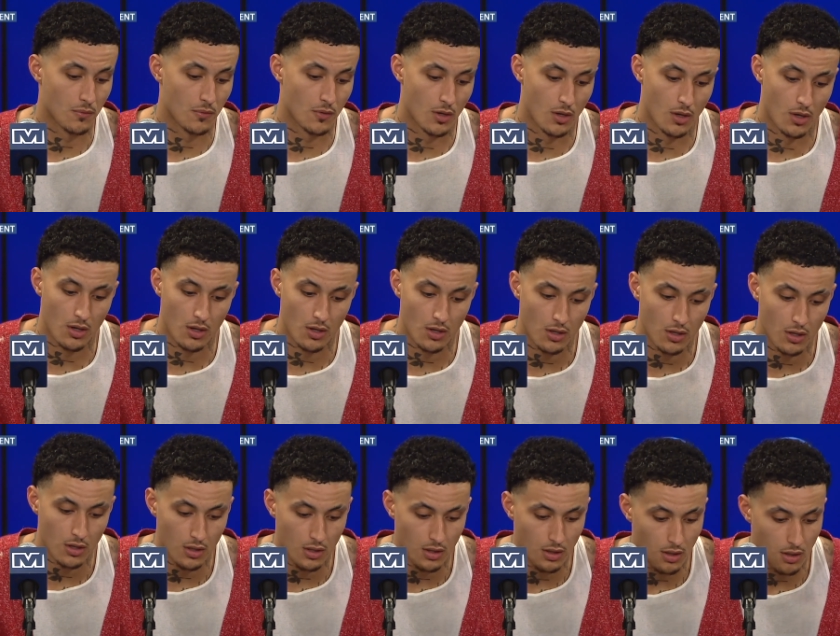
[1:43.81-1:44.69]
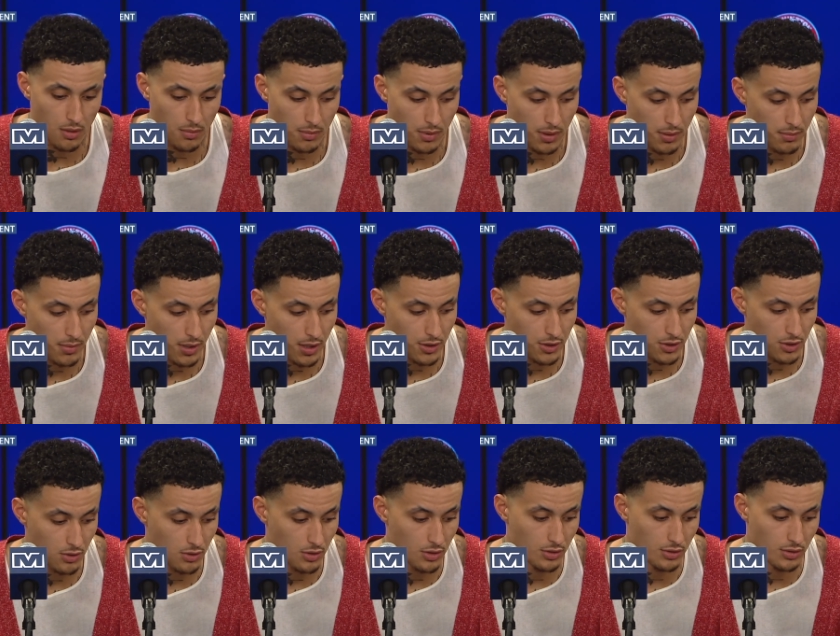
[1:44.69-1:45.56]
I'm not
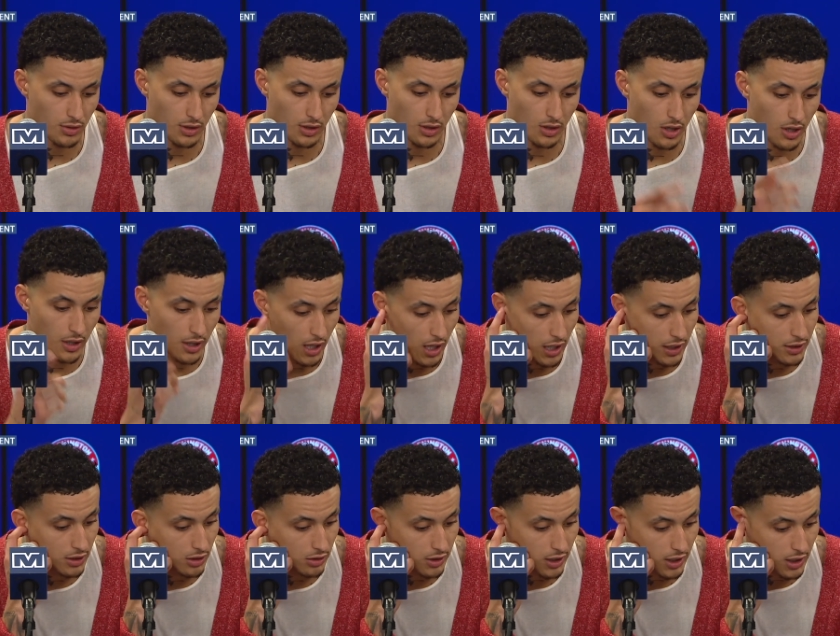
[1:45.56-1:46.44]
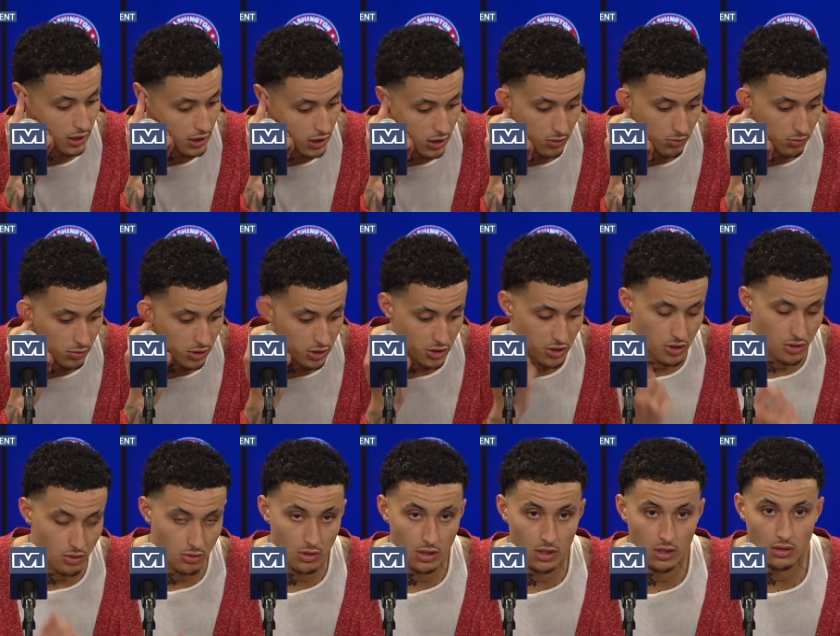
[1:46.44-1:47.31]
sure. I know that he can really
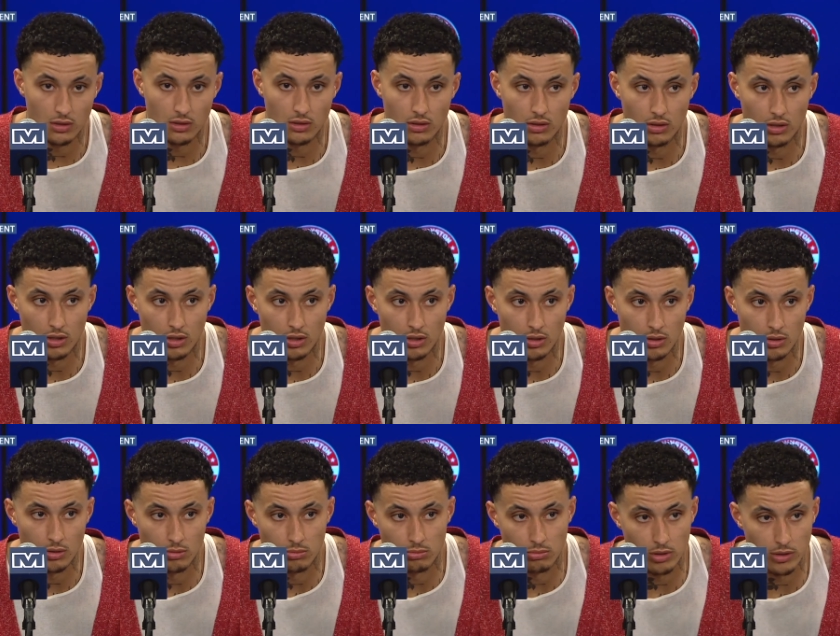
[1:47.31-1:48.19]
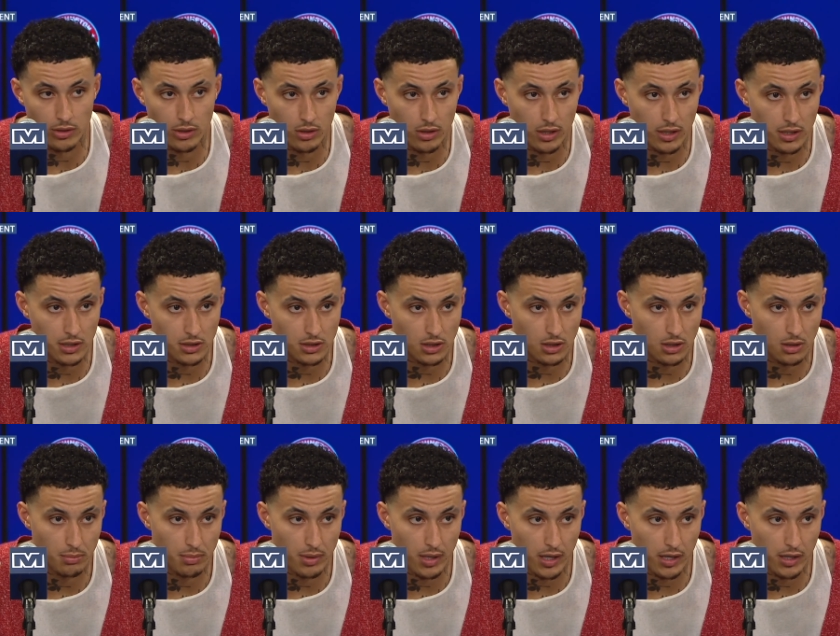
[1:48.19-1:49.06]
shoot it. I know that he's a
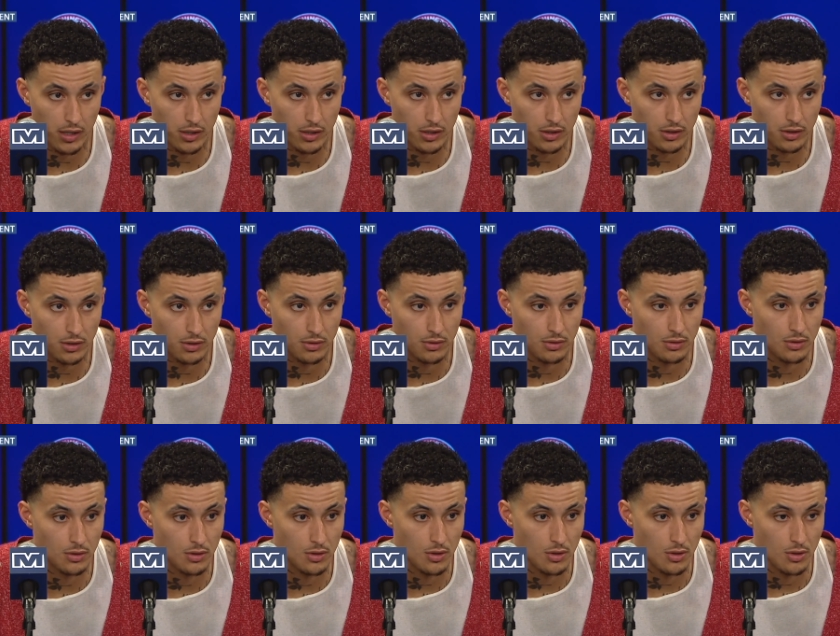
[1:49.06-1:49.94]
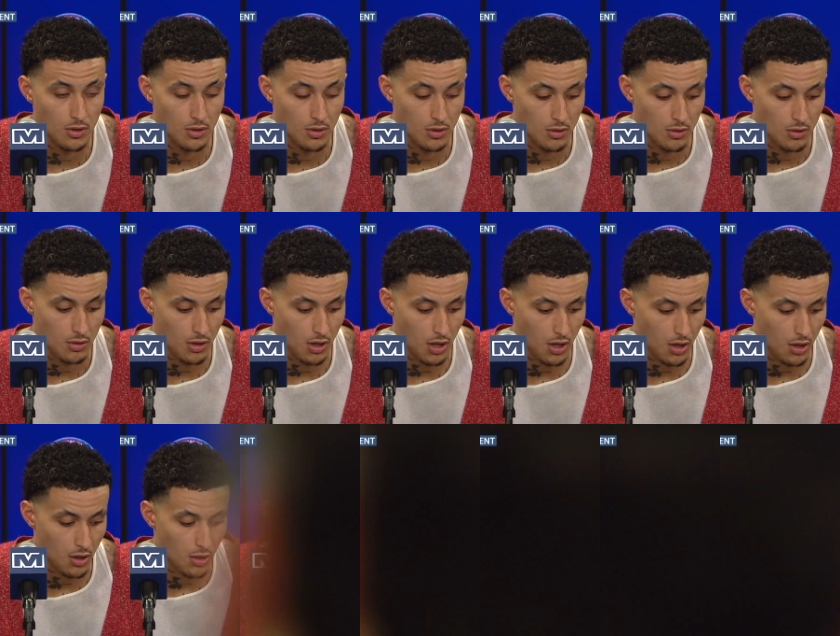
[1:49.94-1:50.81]
competitor.
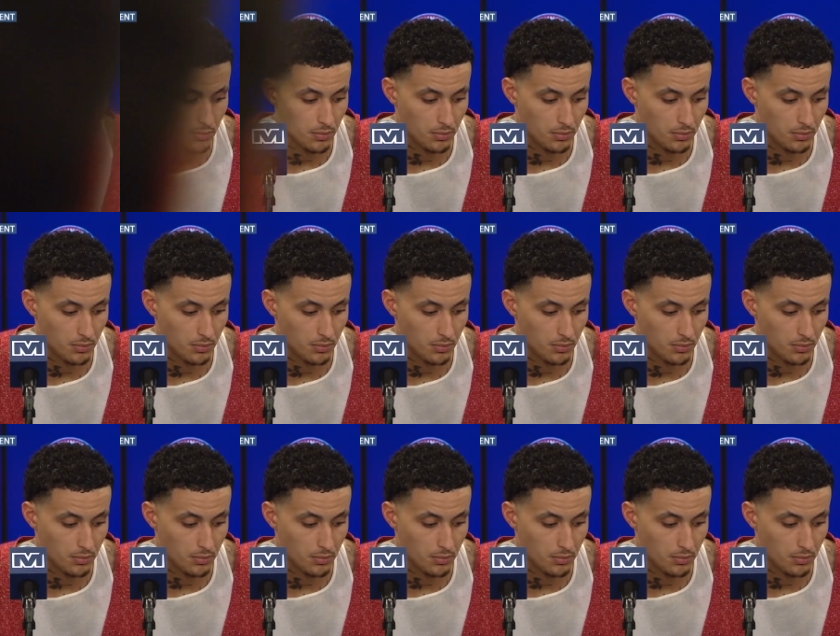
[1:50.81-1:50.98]
We'll